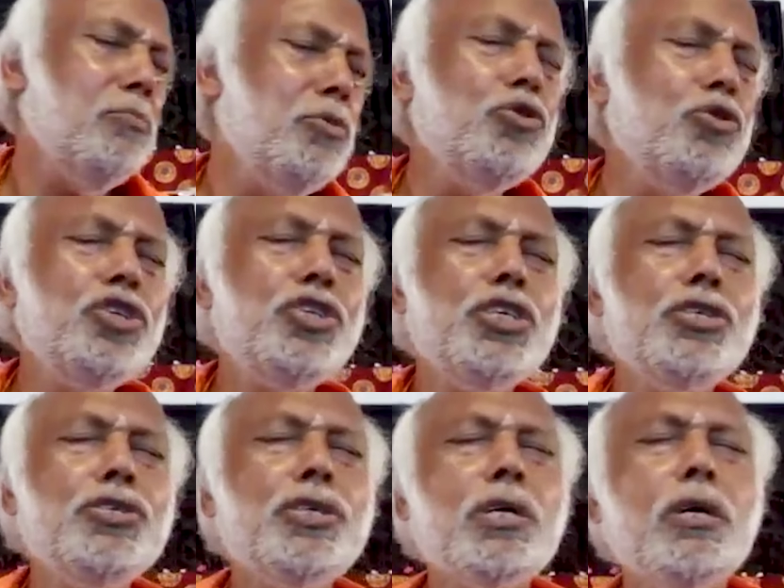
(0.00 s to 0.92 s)

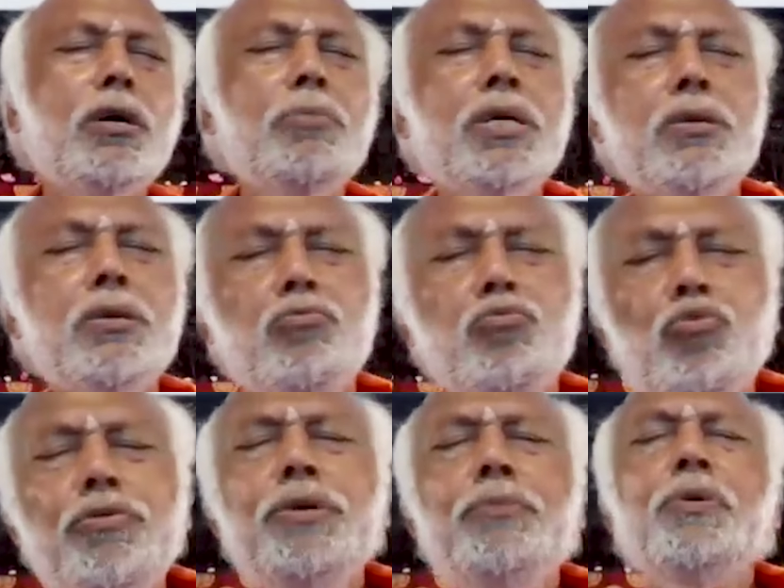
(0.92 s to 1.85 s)
musicians are coming, the
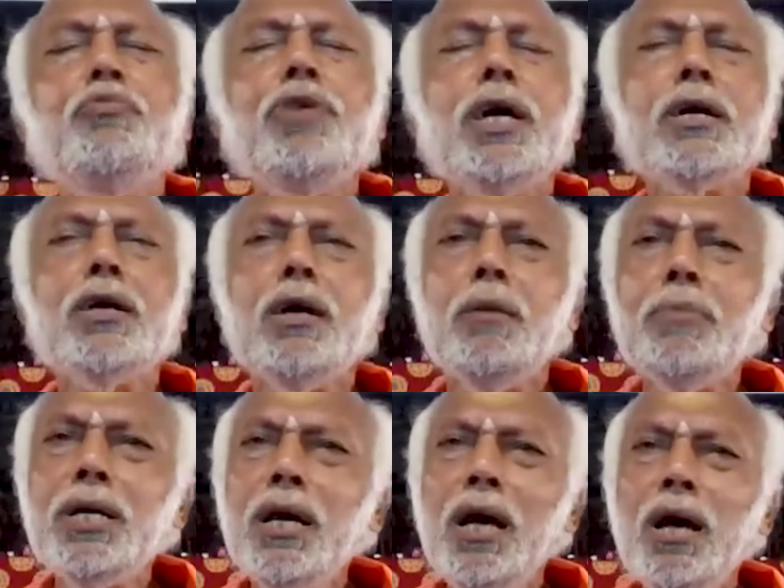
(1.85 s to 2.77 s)
movie people are
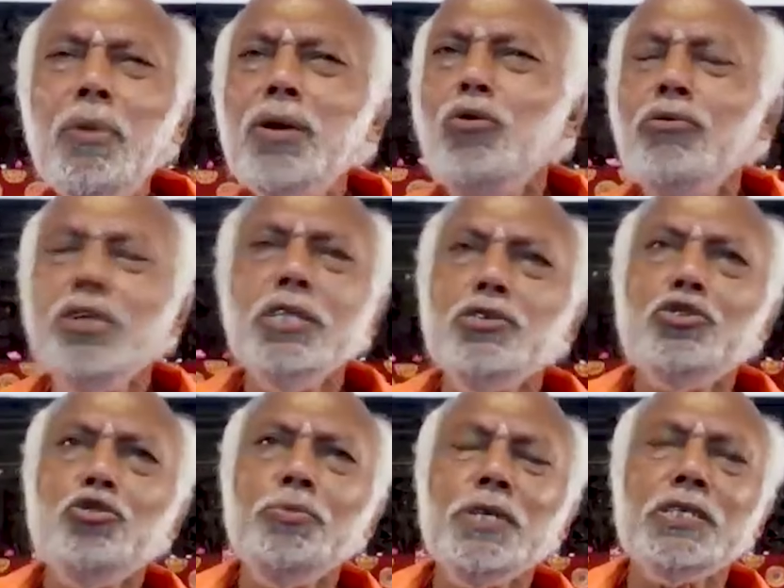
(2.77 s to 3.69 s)
coming. But who is the
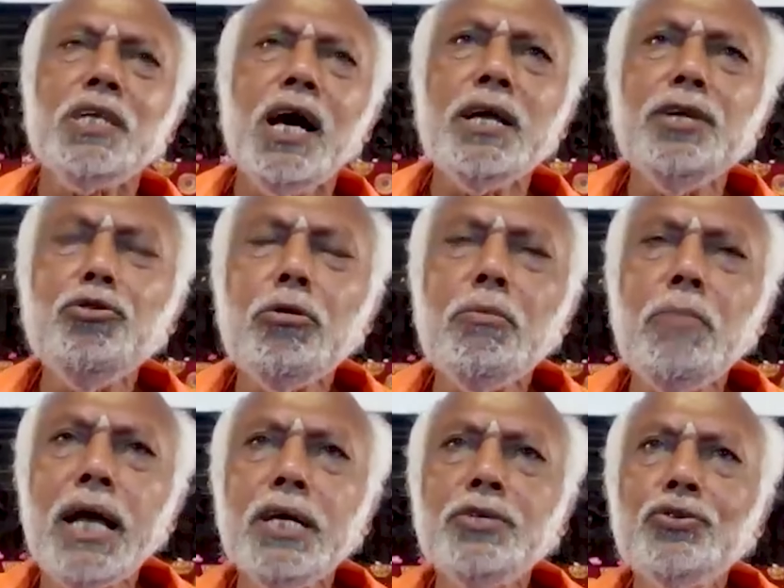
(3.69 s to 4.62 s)
superstar in your
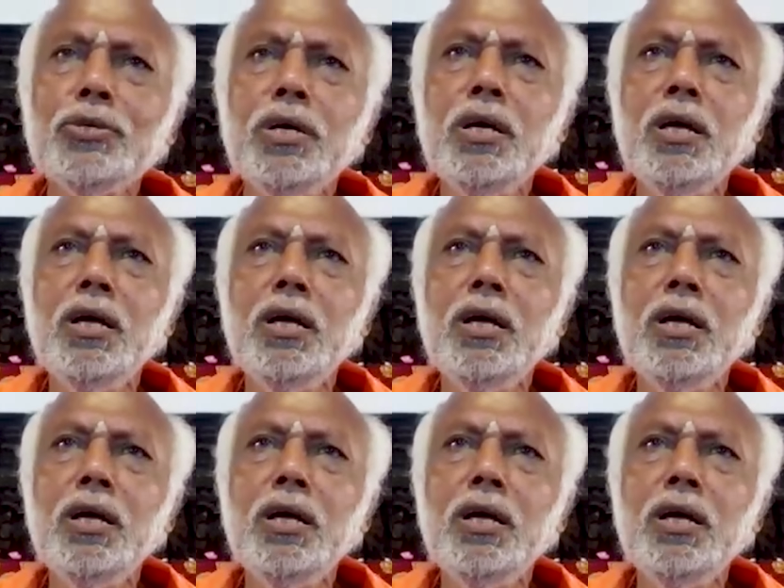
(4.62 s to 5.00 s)
marriage?